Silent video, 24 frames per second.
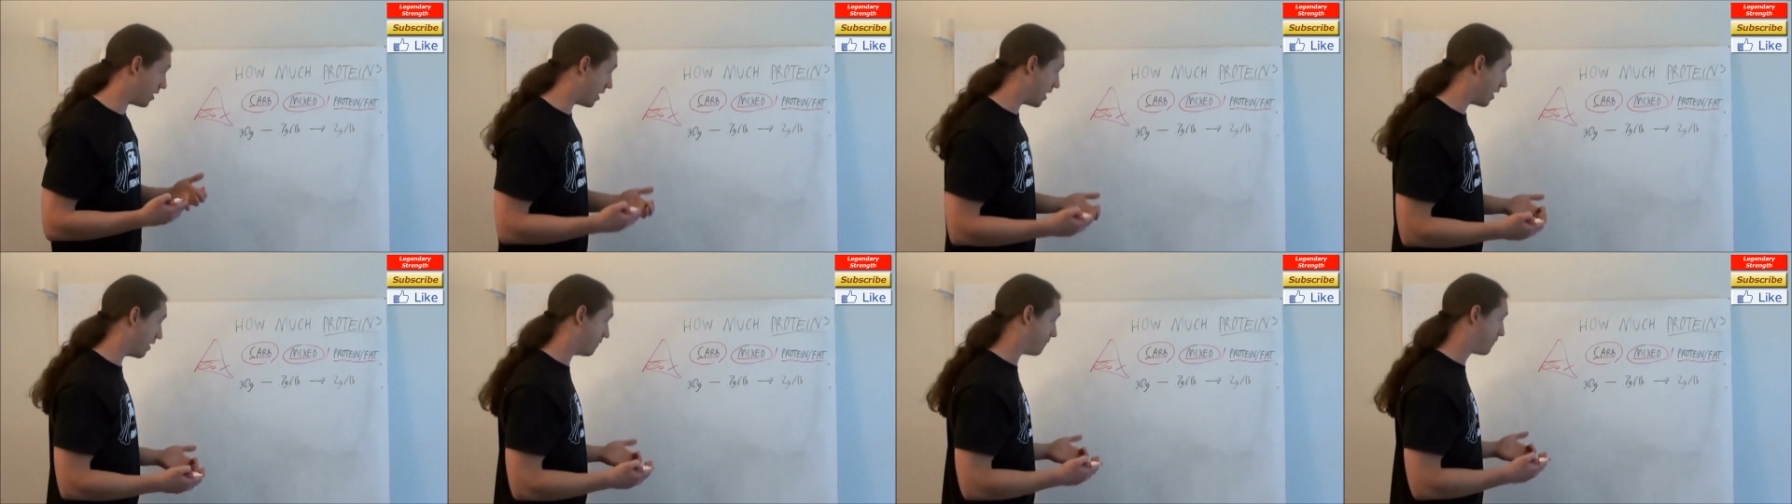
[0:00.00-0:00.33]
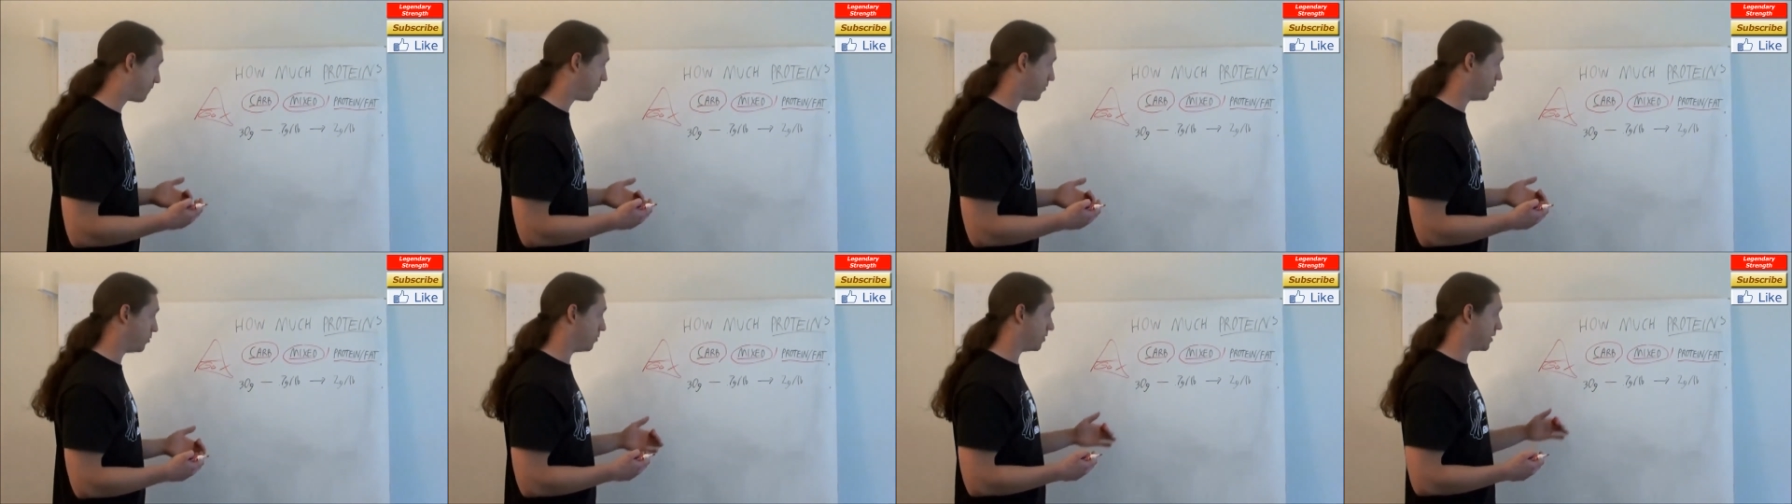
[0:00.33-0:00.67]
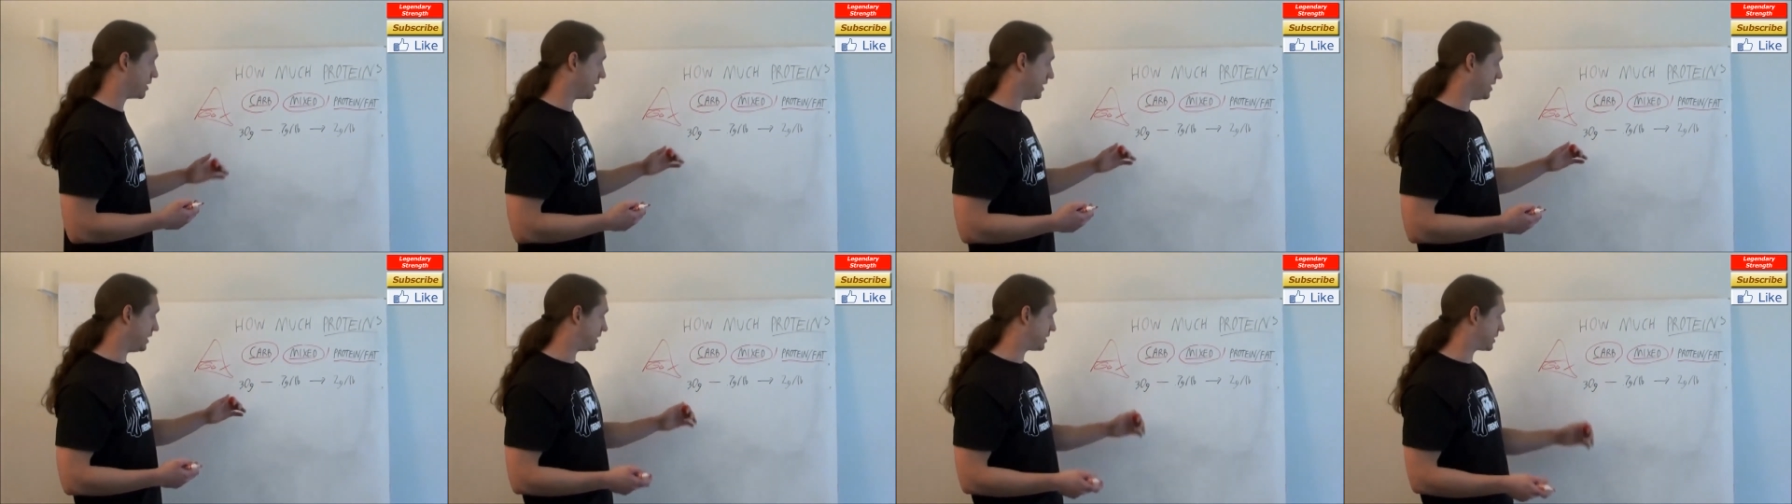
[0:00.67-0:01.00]
of
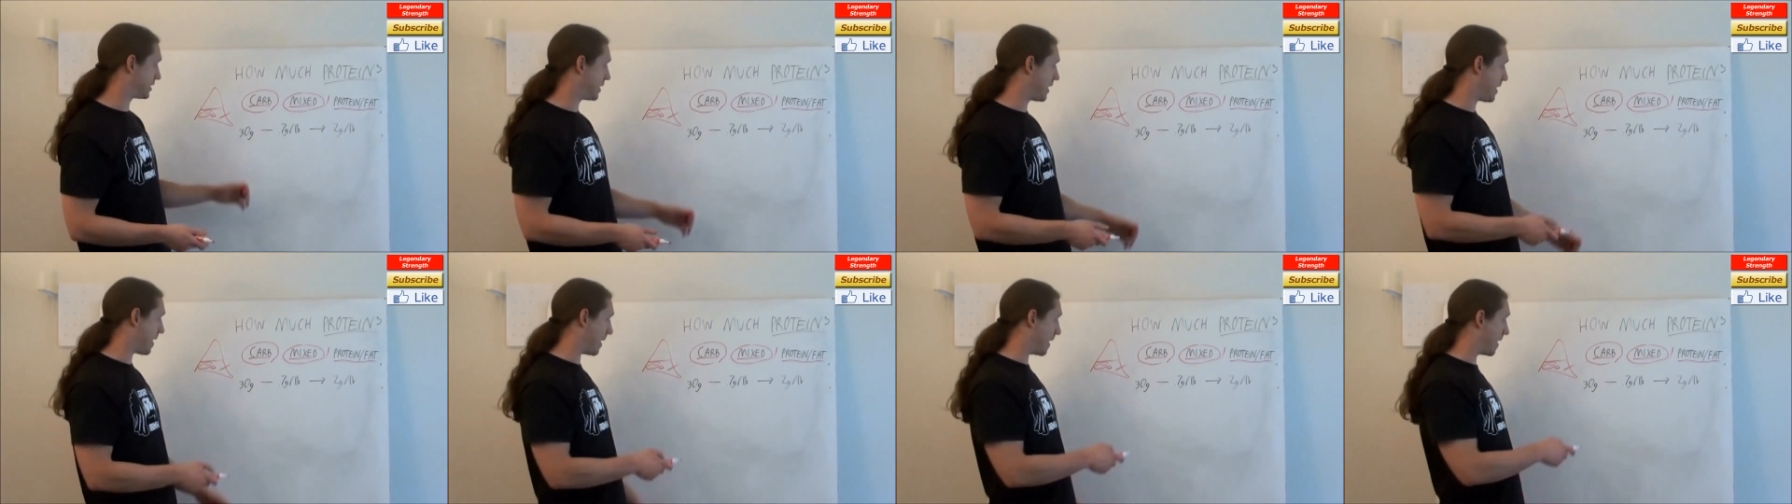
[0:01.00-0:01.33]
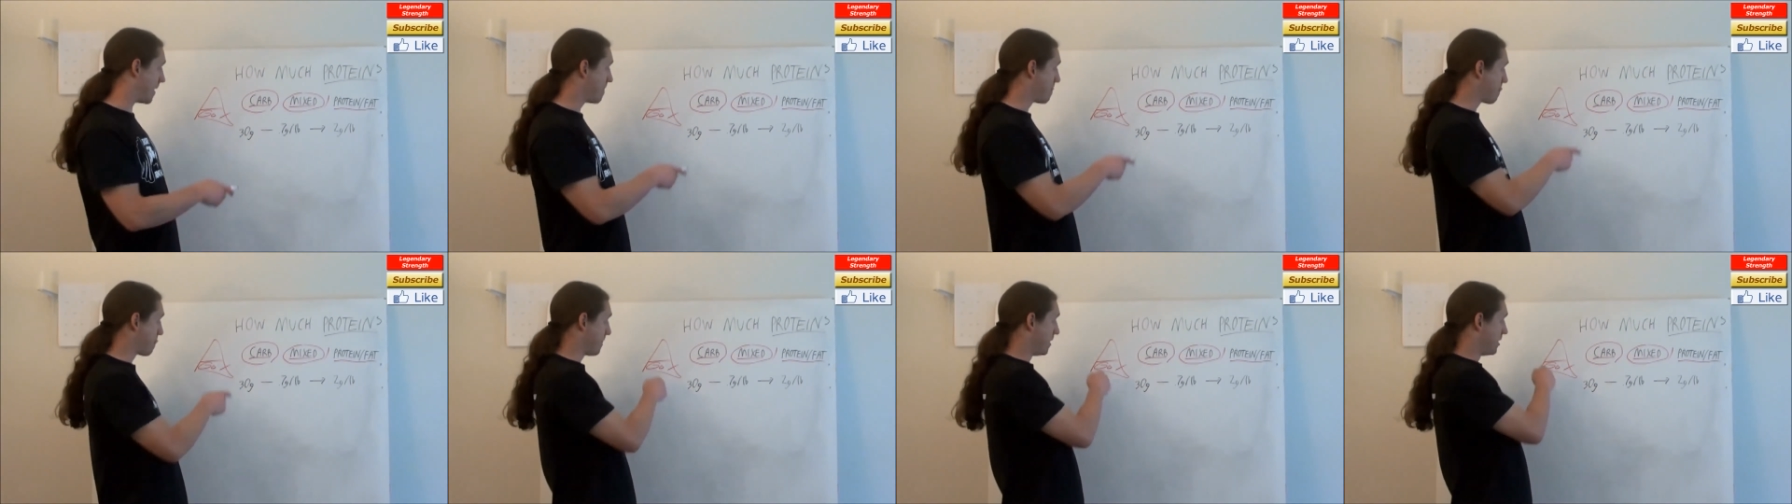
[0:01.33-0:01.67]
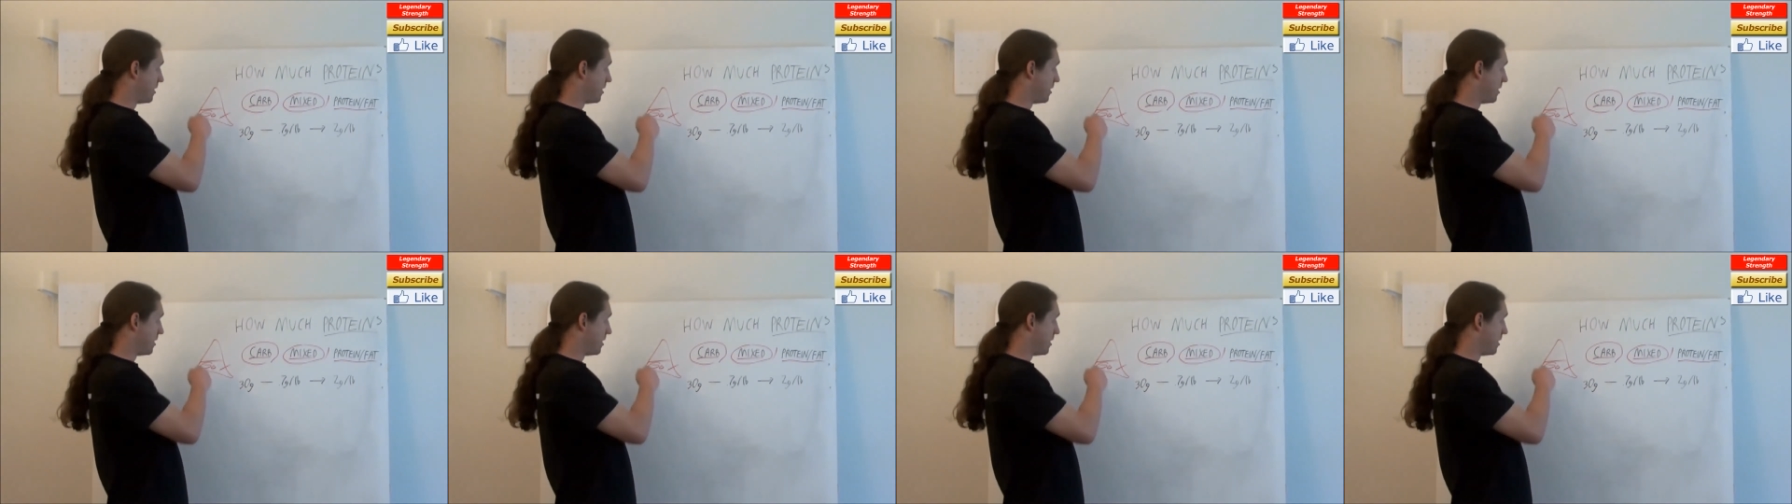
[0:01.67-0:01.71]
food each day.